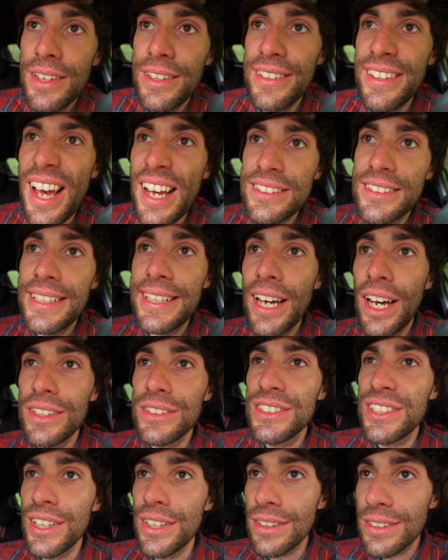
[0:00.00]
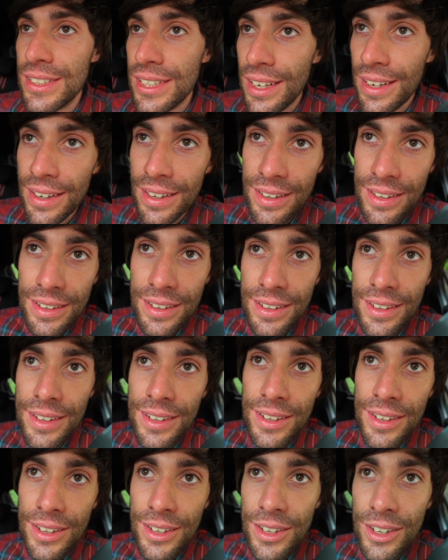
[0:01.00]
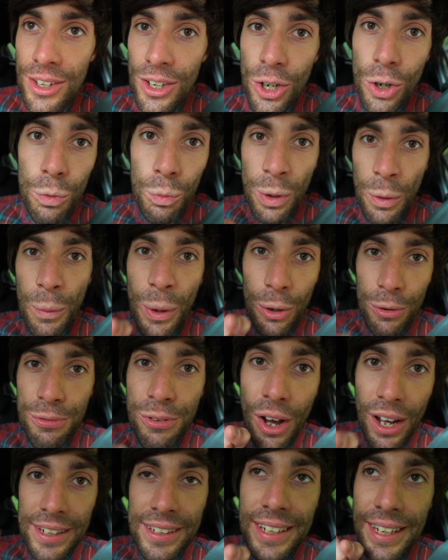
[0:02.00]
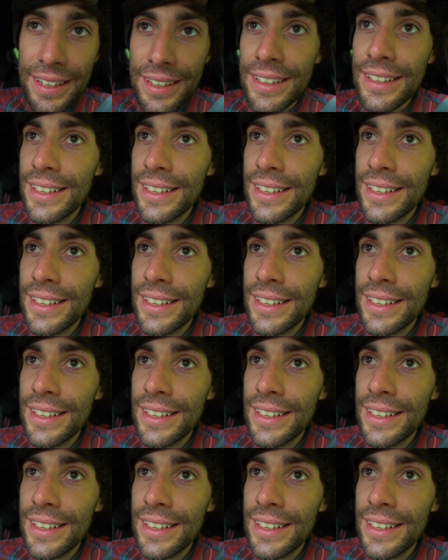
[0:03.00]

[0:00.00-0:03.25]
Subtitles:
Nessie hunters, we will find it.